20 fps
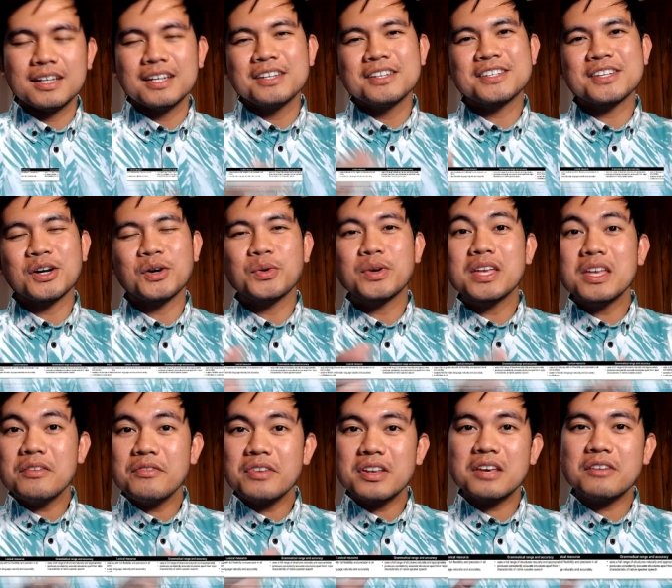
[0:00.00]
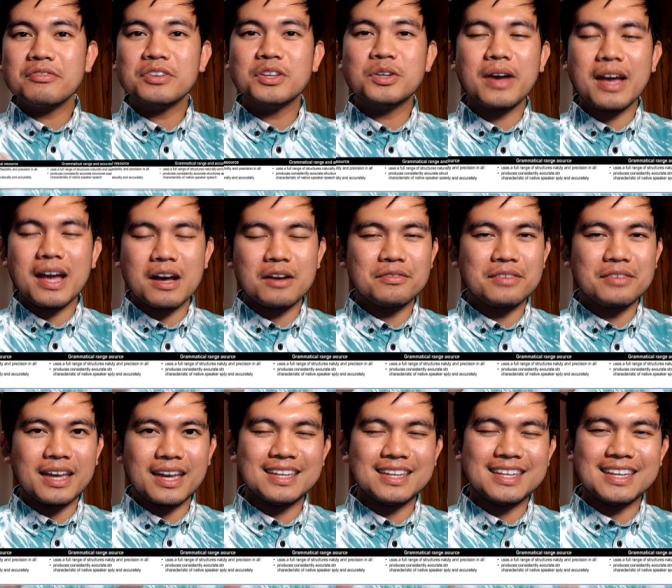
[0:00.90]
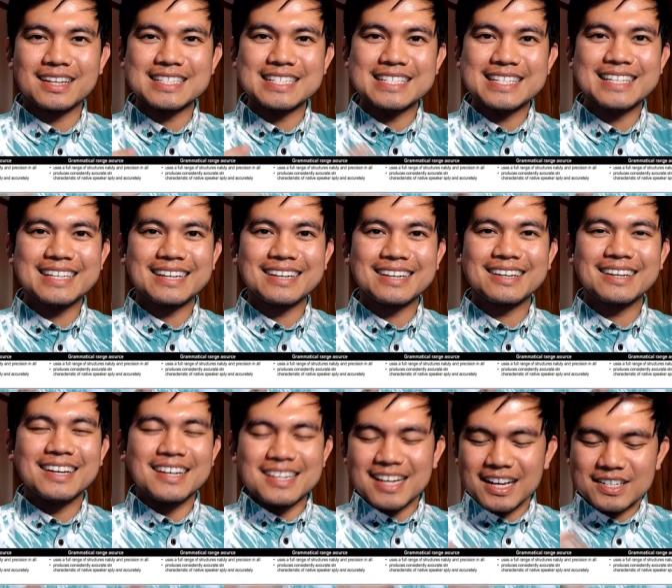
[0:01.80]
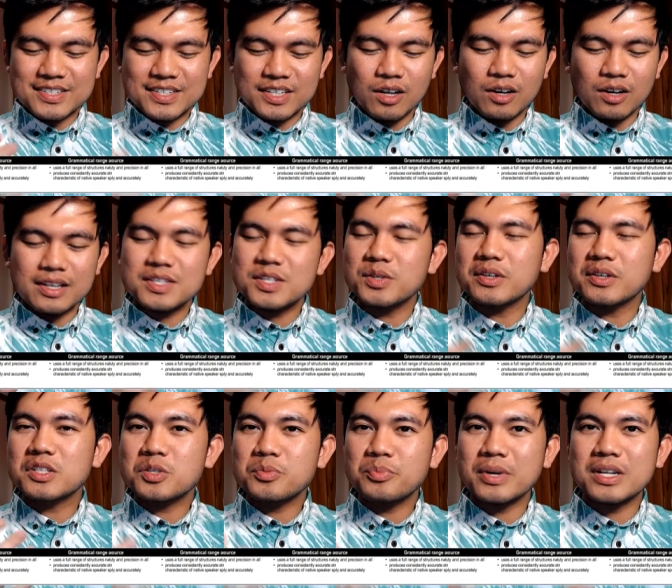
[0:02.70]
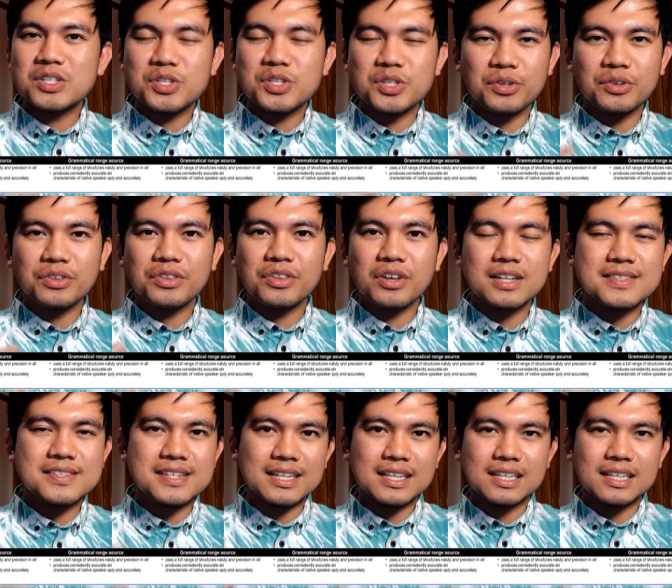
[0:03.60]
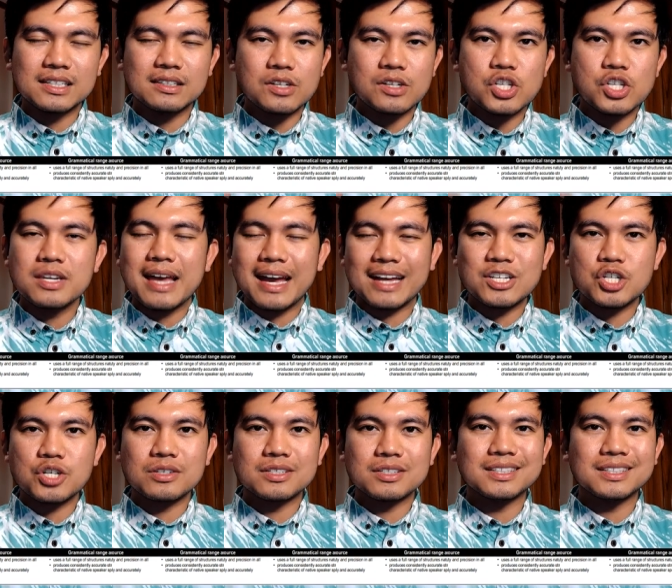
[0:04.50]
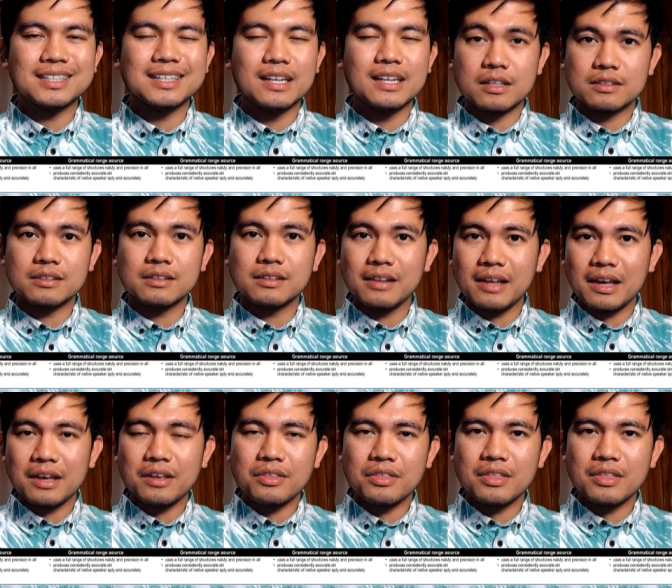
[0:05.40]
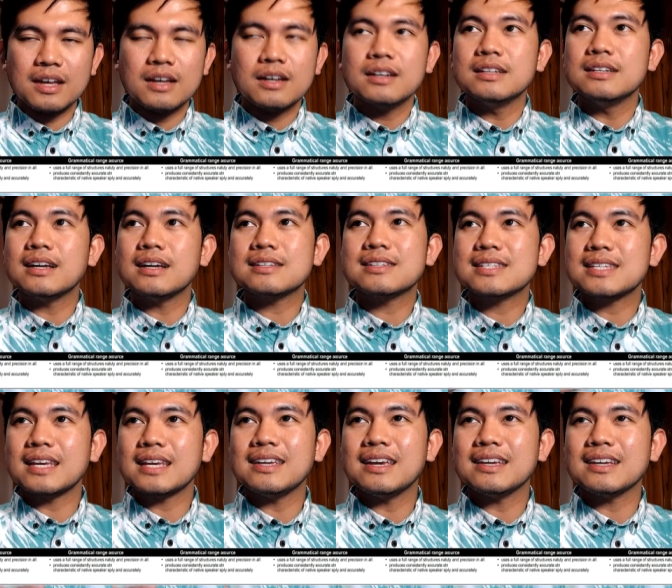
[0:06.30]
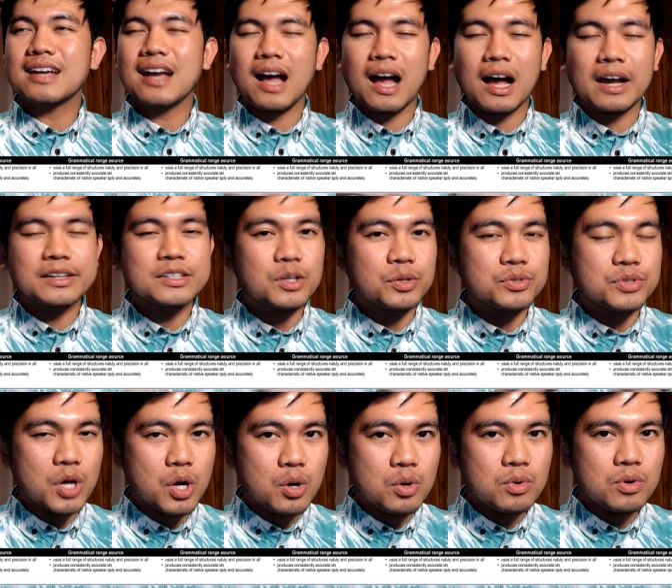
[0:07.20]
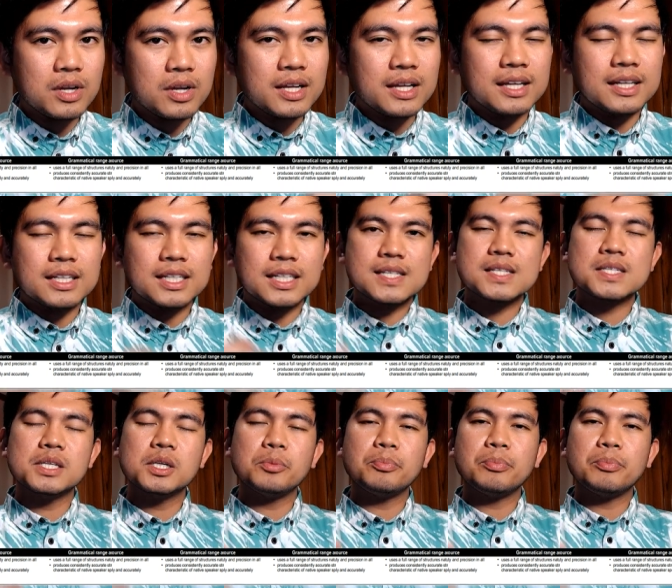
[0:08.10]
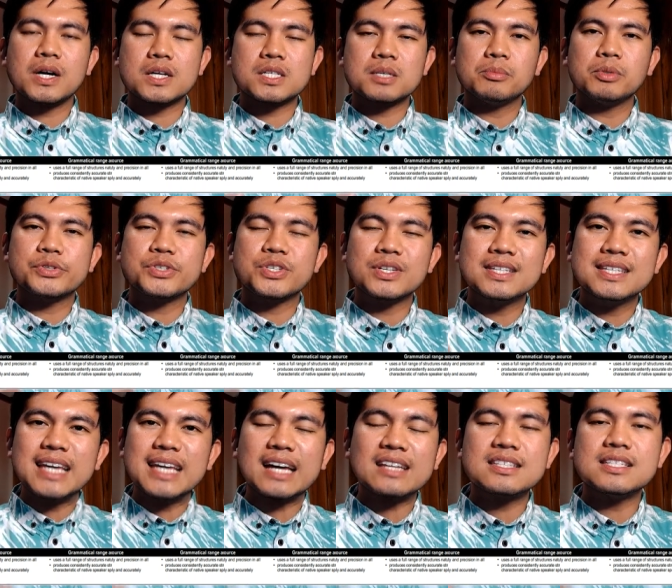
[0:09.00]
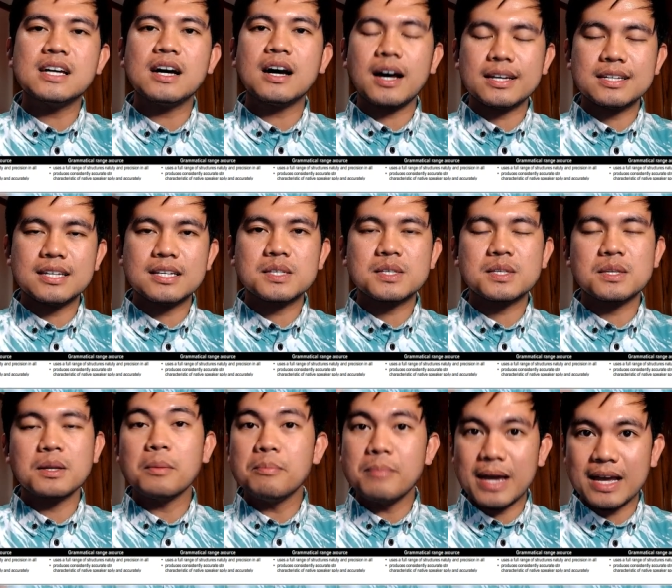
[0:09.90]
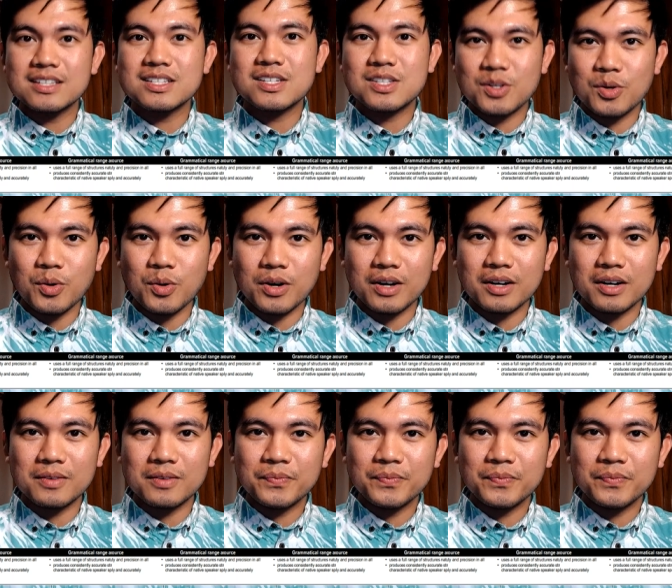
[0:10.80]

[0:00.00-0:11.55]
So even if you don't have any idea, as long as you express your thoughts in English naturally and at length, not saying, I don't know, it's still possible to get the highest band score.